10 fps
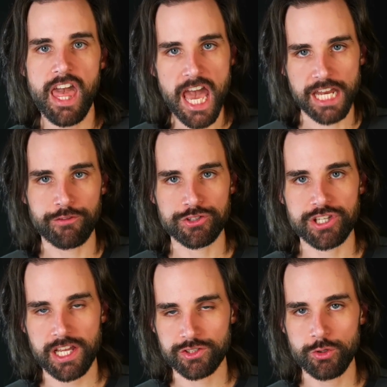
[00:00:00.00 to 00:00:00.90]
And if you're
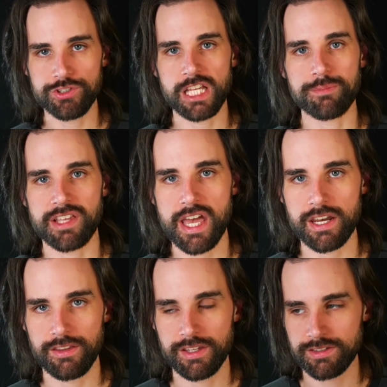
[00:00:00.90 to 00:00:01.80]
staying two steps
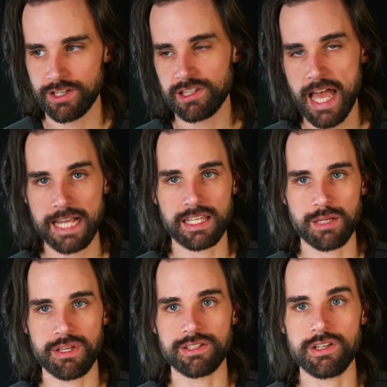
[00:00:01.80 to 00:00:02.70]
ahead of this, then there's likely
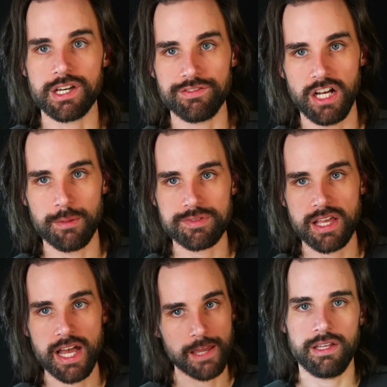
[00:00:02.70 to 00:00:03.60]
going to be a ton of
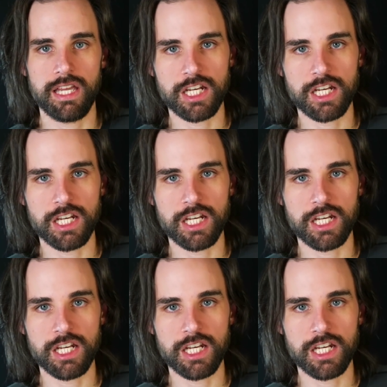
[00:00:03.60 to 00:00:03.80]
upside